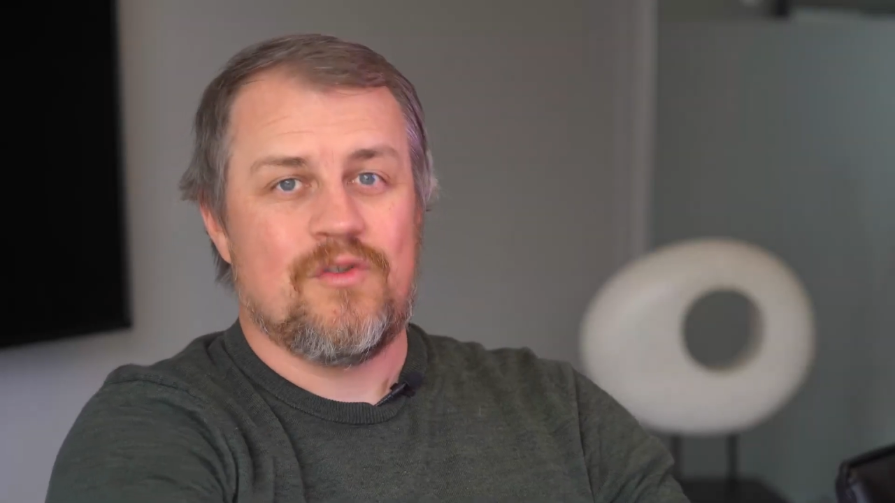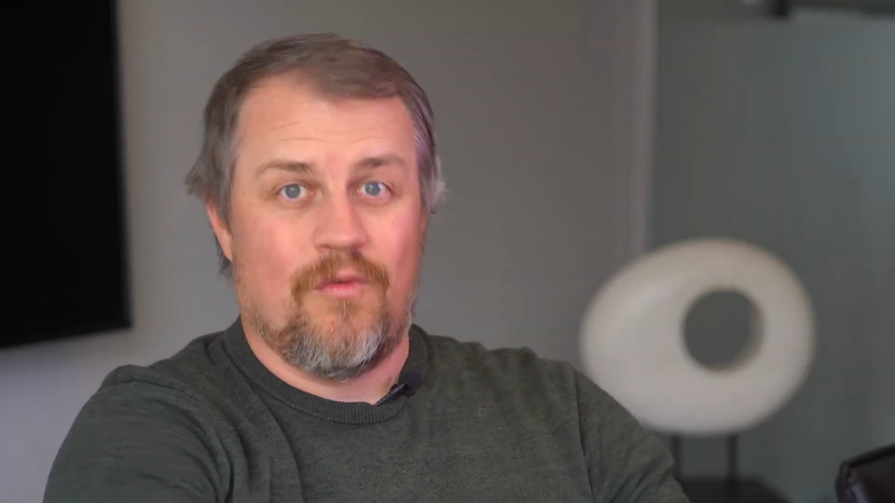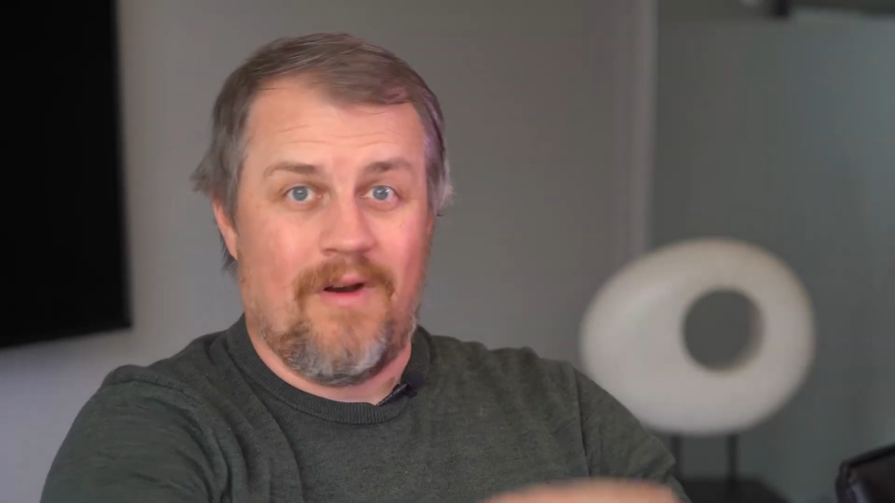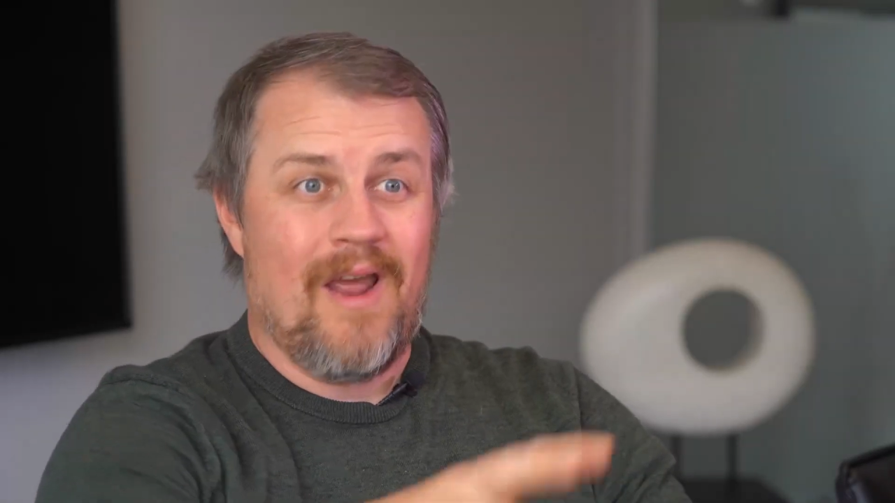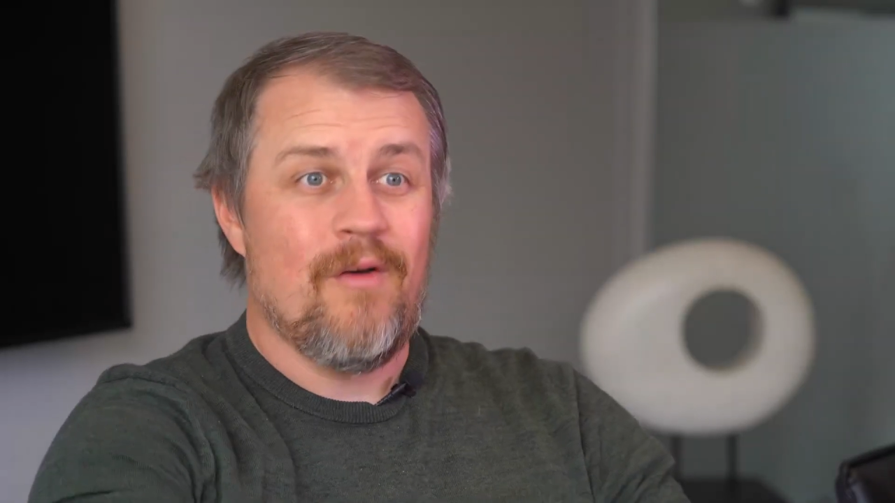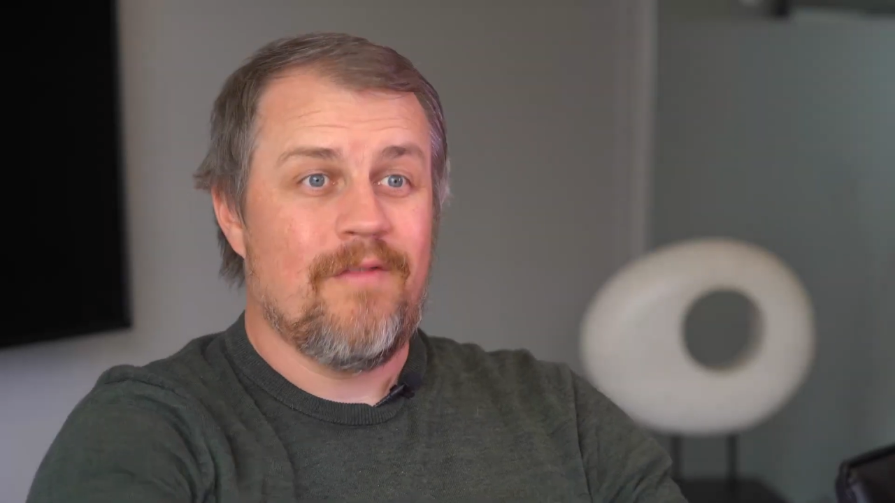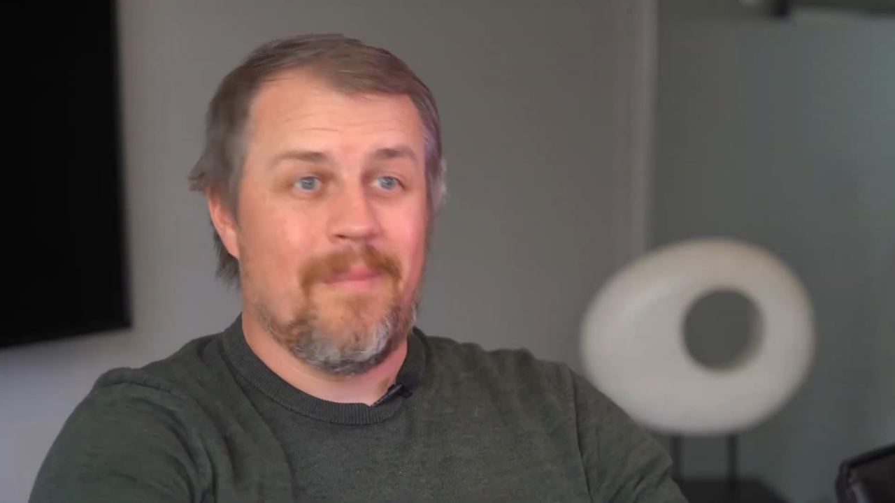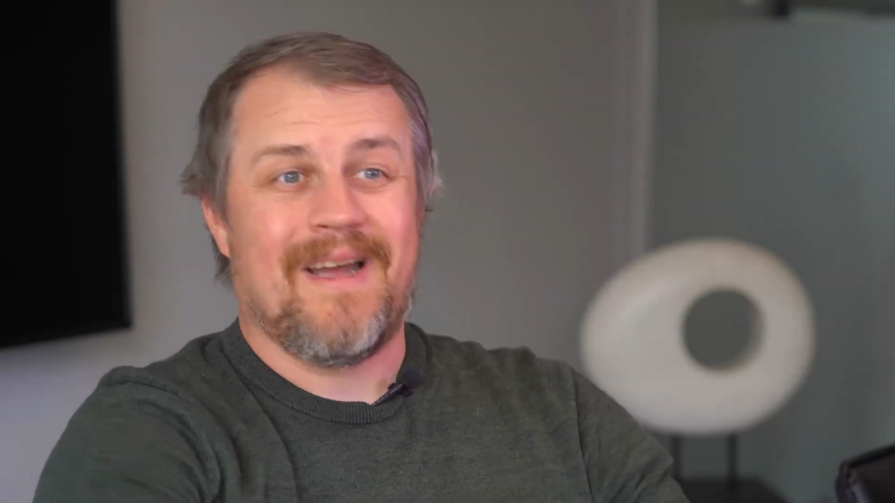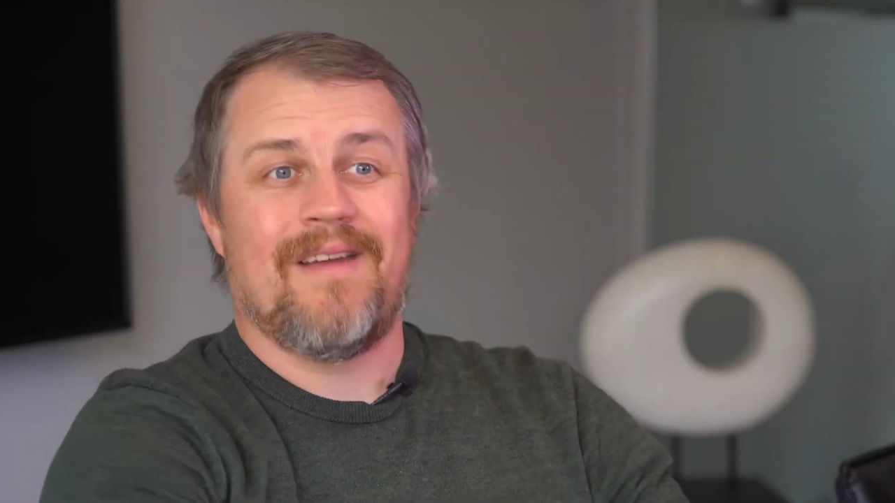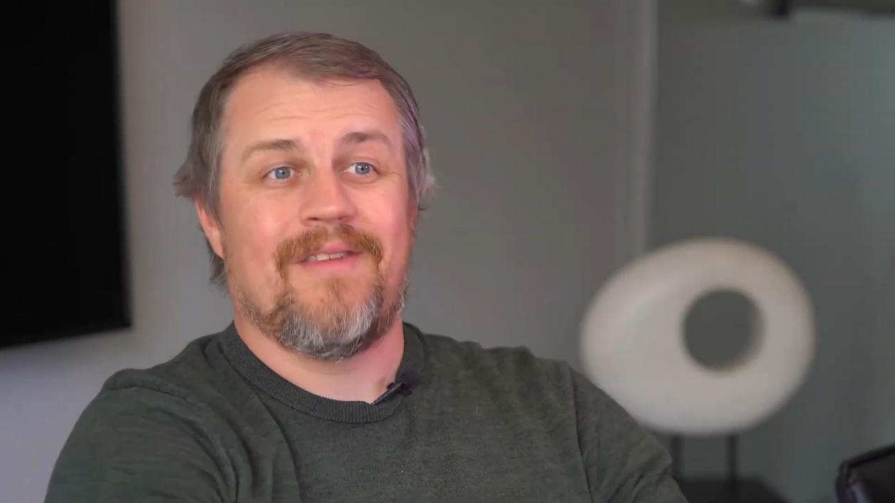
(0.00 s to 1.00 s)
so out of the
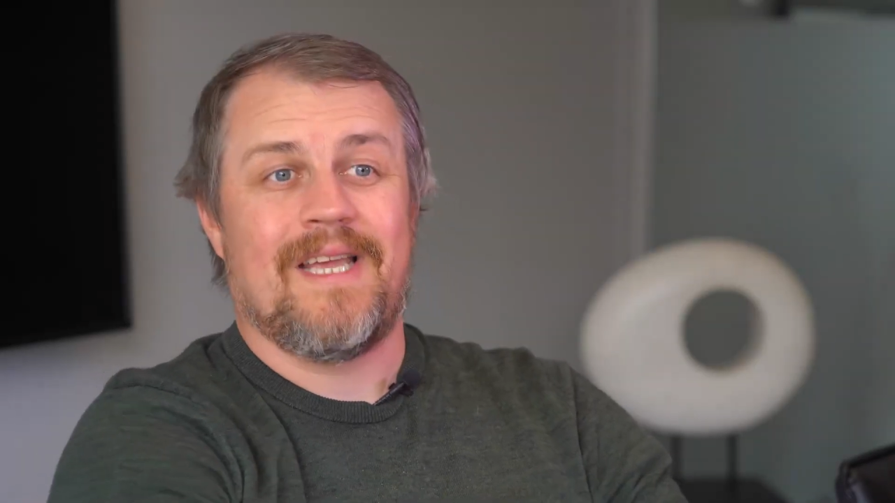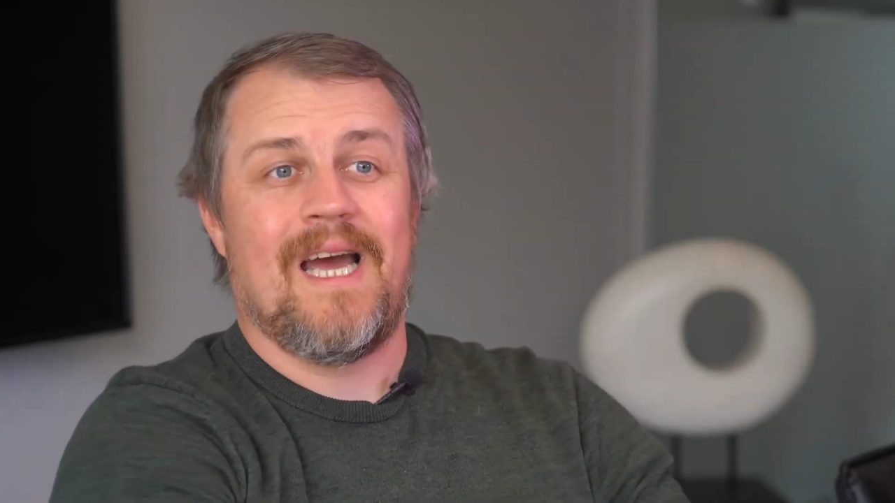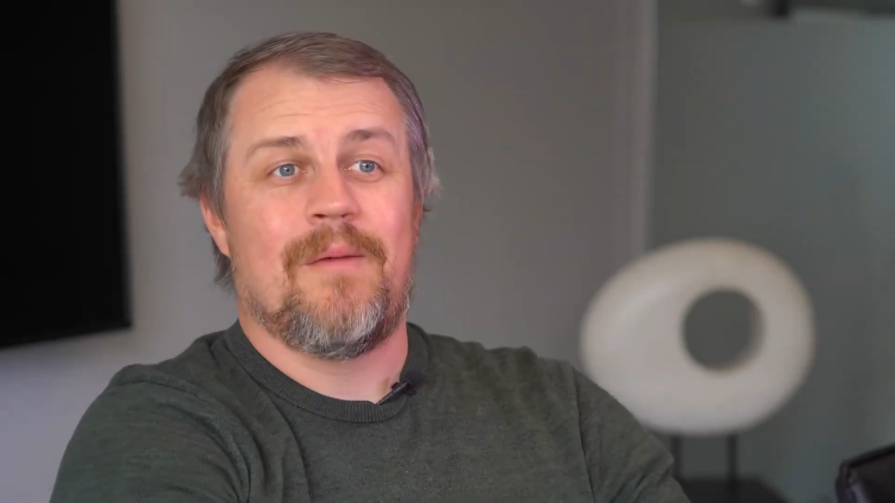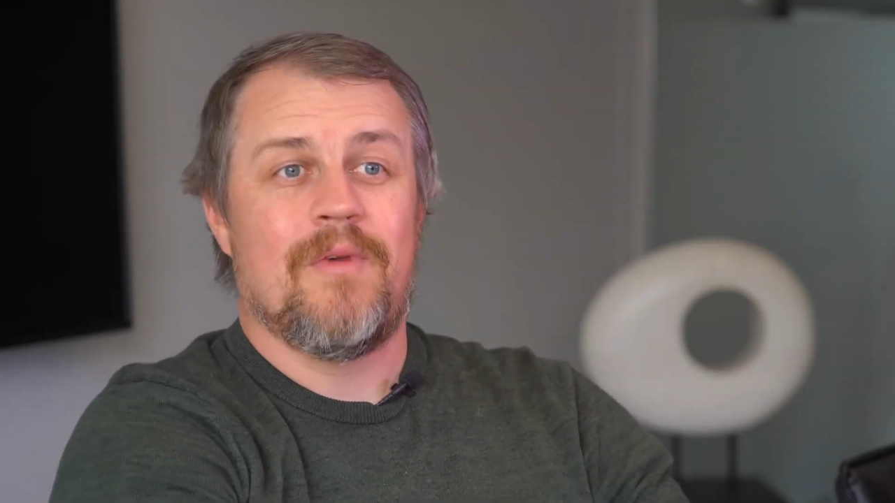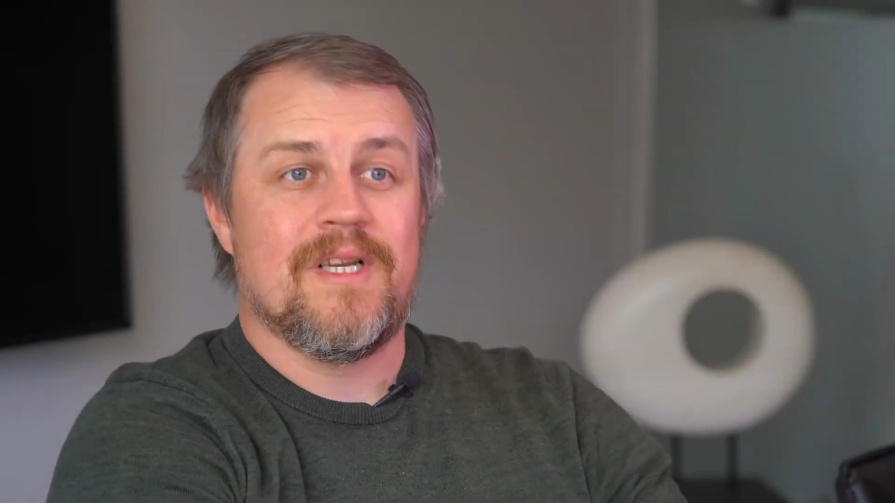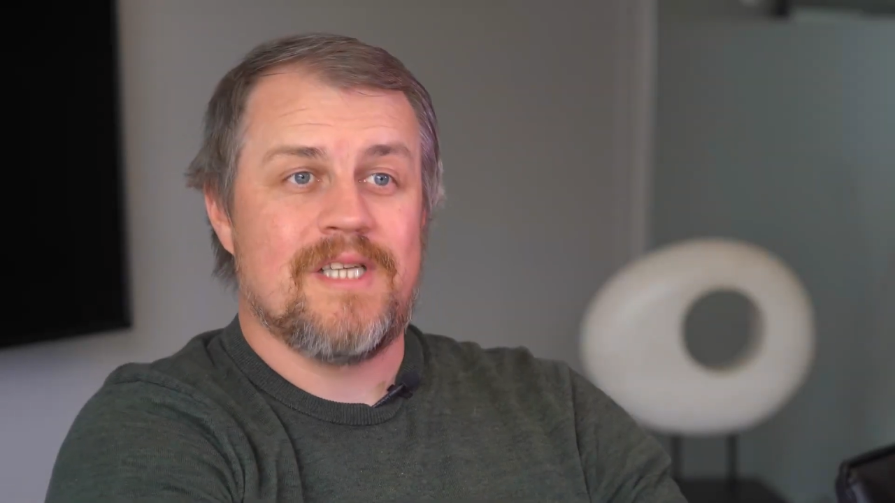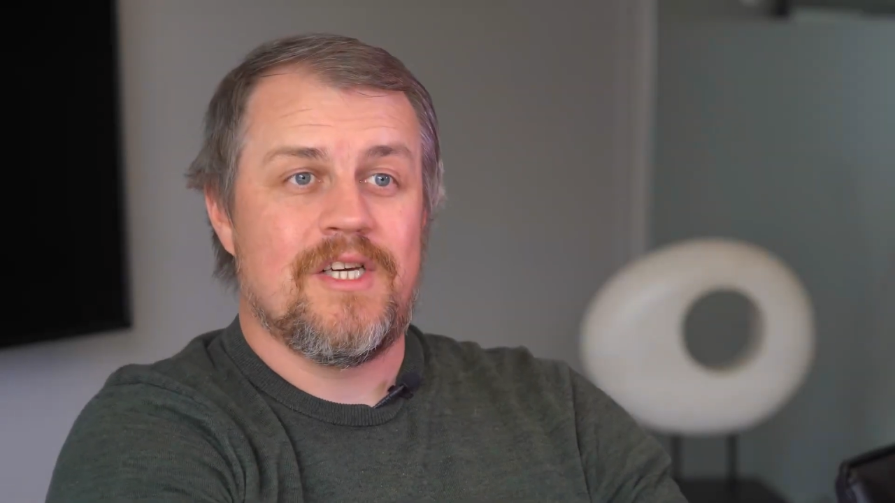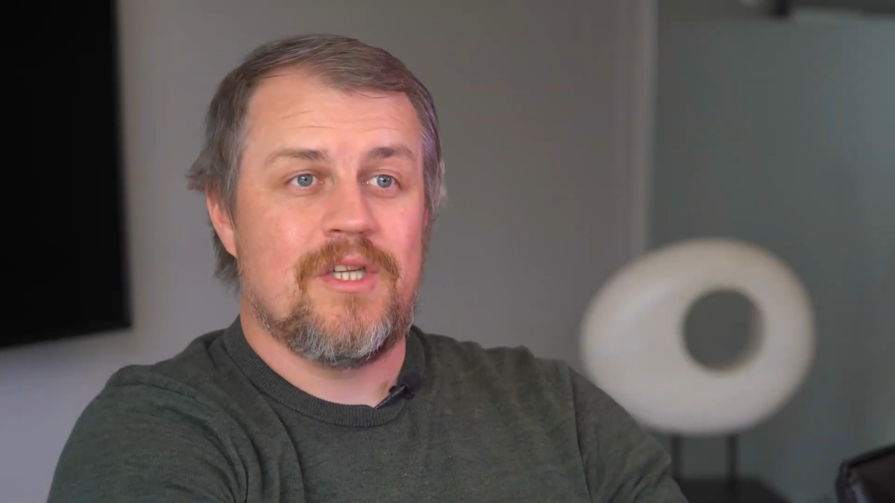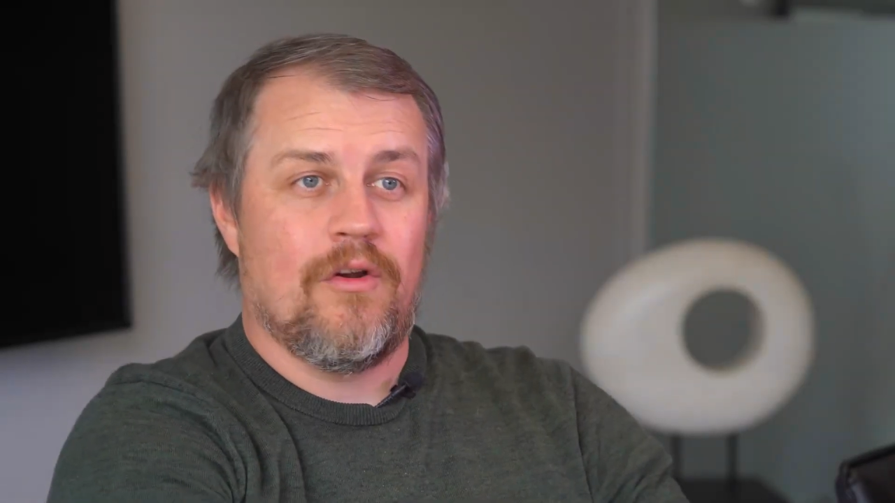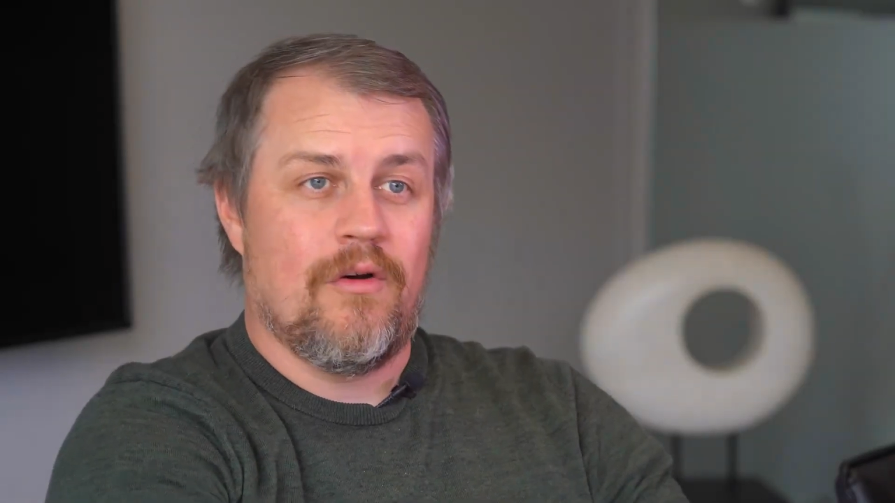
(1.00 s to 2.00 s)
back of the camera essentially,